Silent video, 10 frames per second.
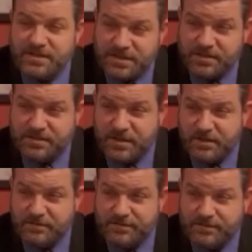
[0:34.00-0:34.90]
Where do you see
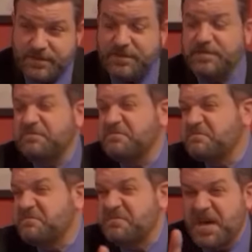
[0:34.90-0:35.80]
yourself in
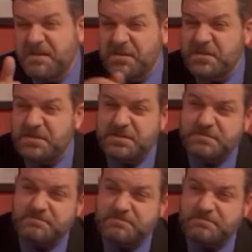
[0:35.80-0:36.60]
five